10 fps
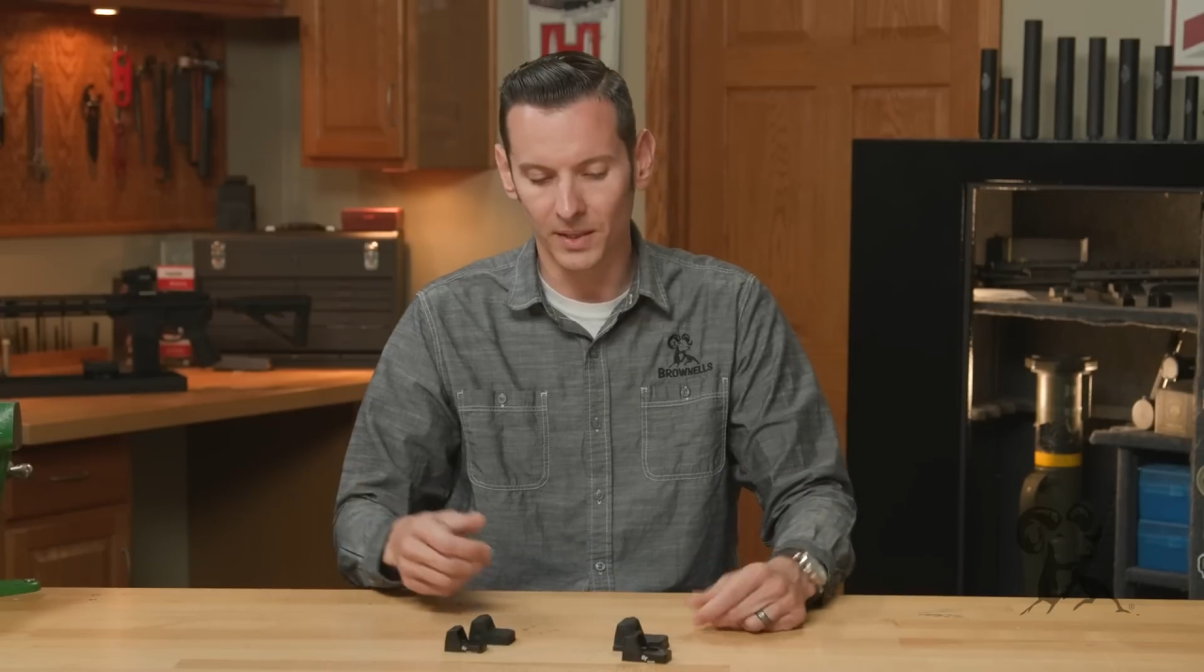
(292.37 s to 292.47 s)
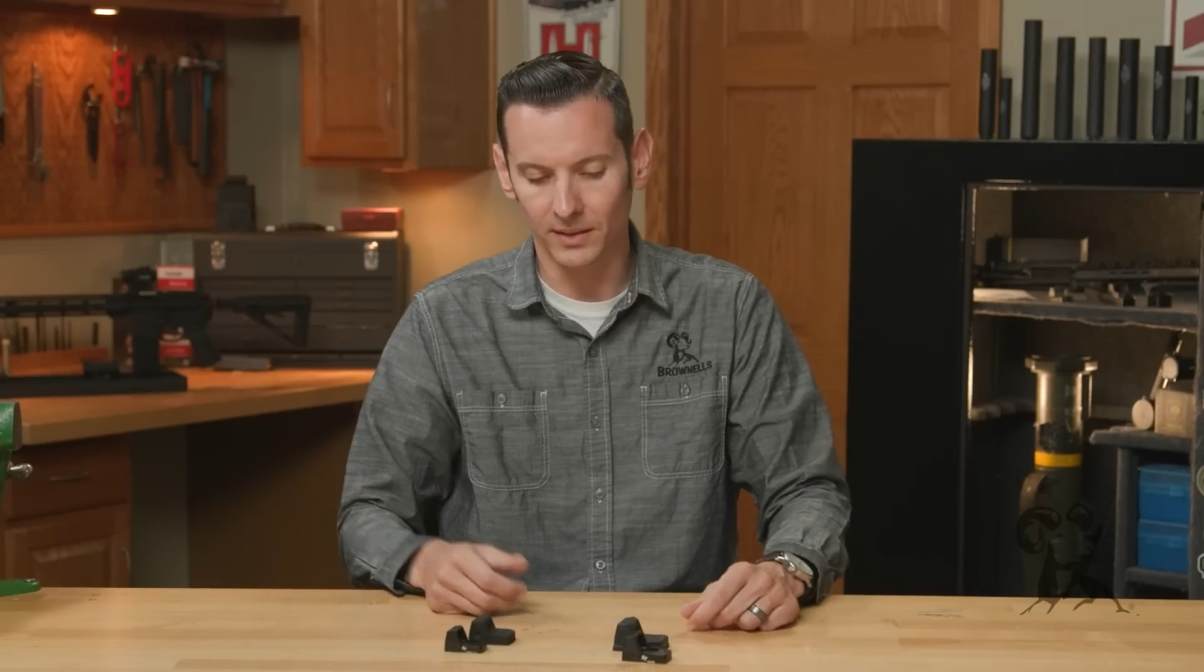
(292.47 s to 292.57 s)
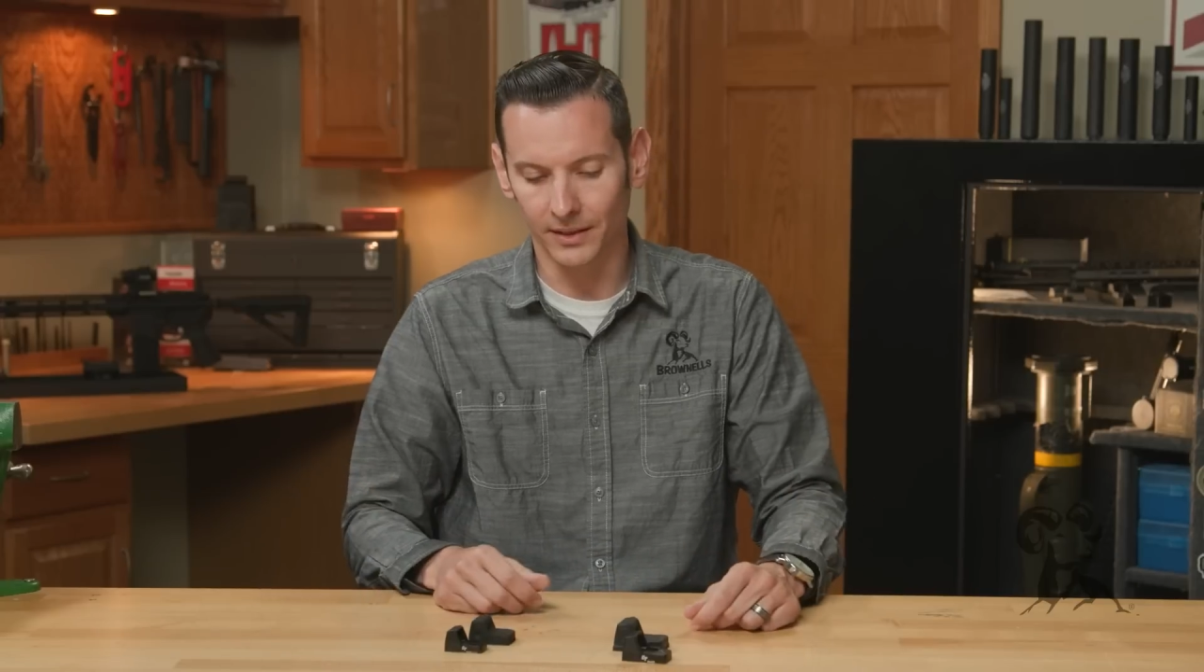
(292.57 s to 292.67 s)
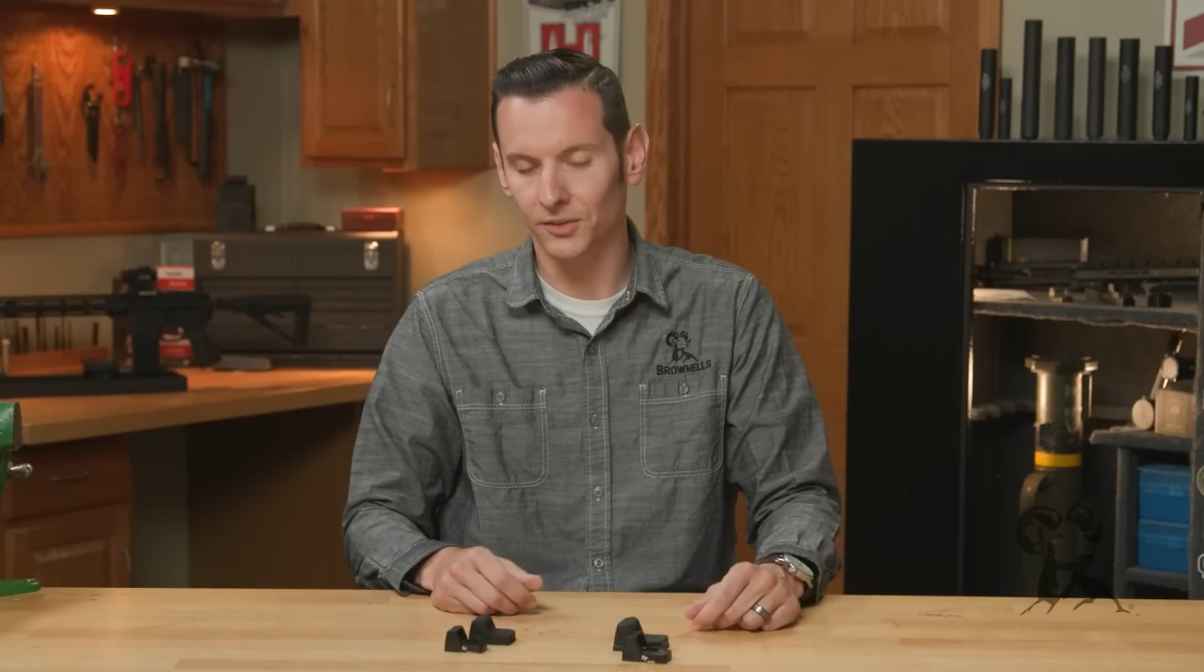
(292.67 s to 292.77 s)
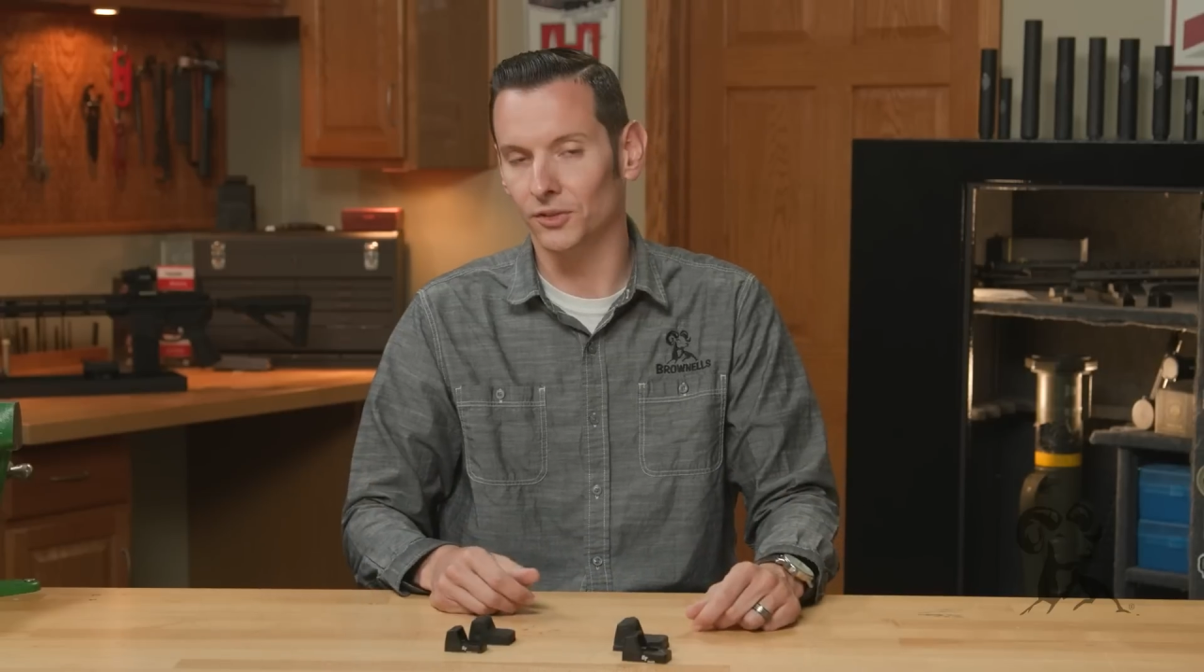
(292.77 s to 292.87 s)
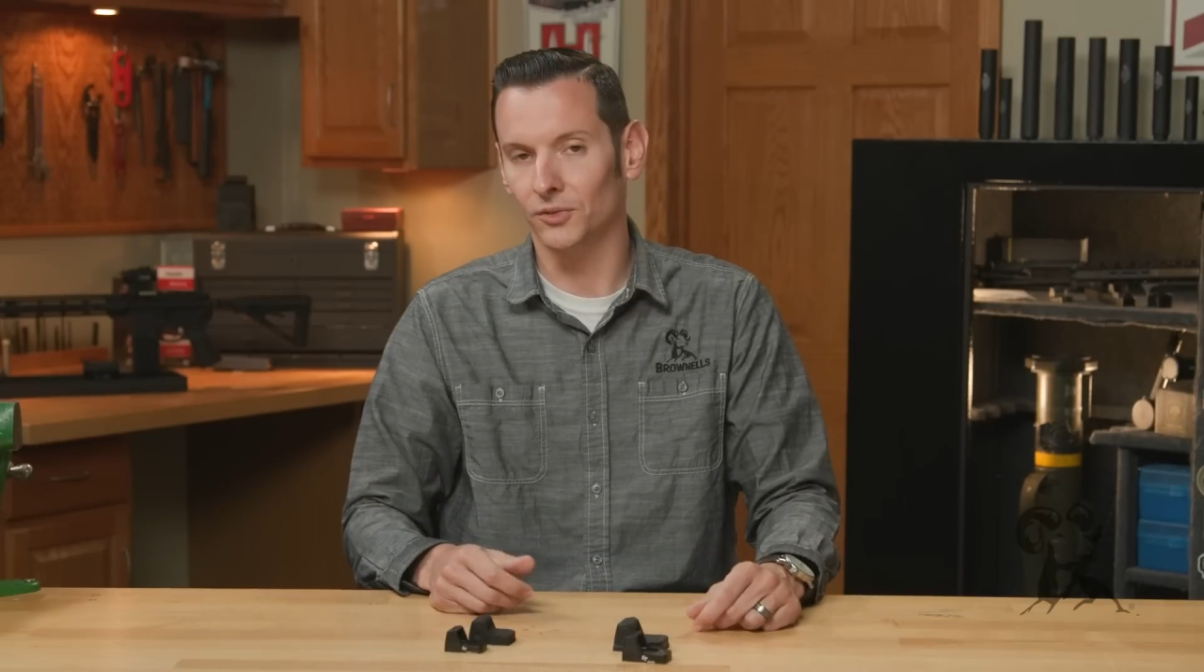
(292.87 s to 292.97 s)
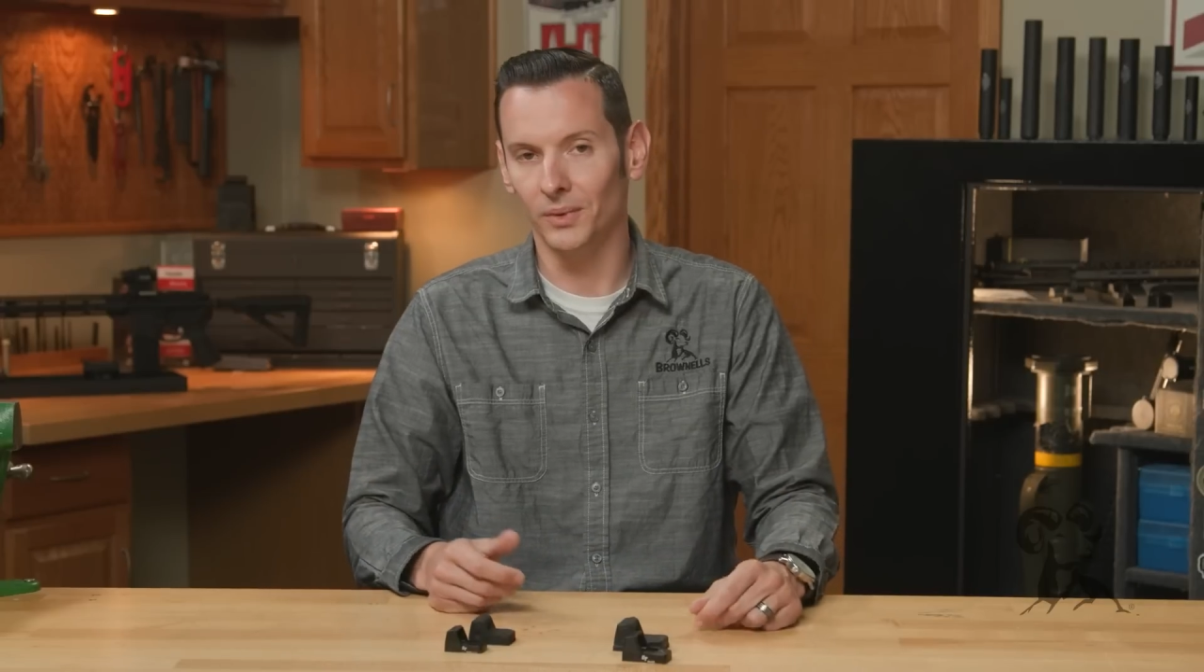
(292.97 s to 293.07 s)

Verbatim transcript: made lasers.